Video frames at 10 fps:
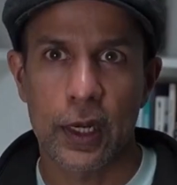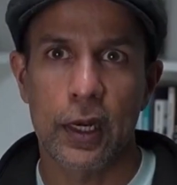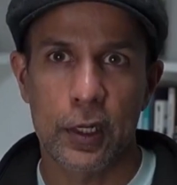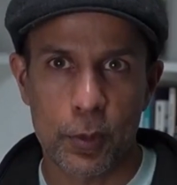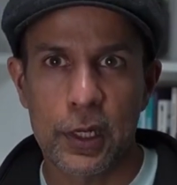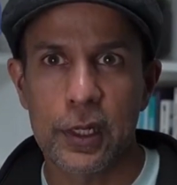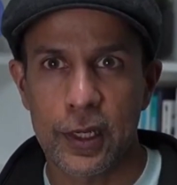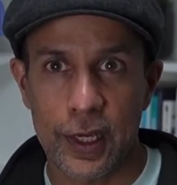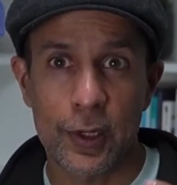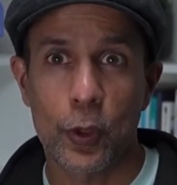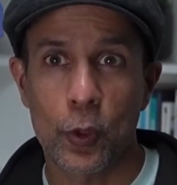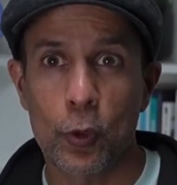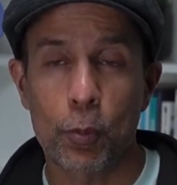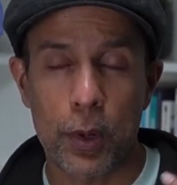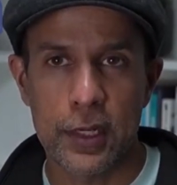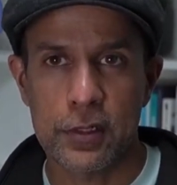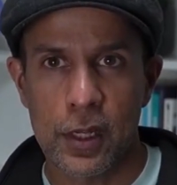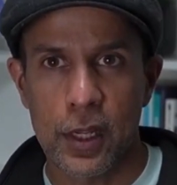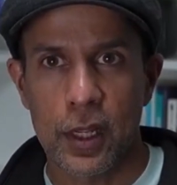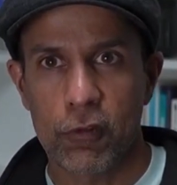And ultimately they get to a good place